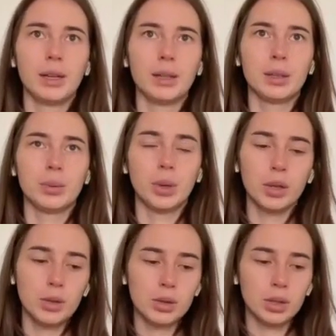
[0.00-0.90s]
And
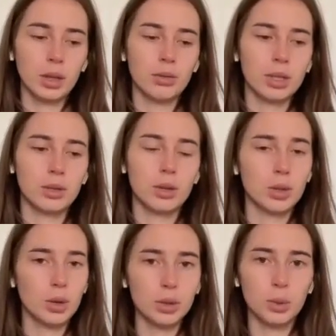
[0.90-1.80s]
we're using that
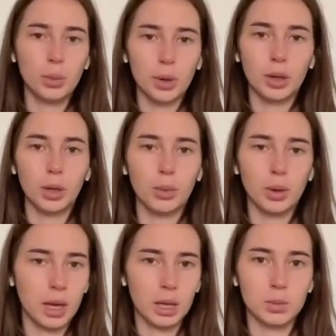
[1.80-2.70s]
research, also working
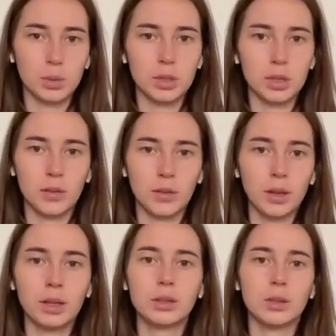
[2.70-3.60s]
with experts in the
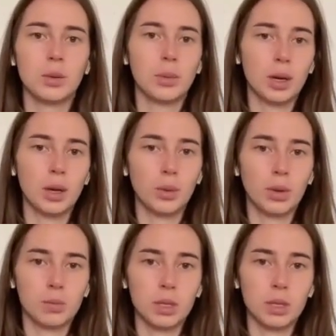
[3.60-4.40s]
field, so working with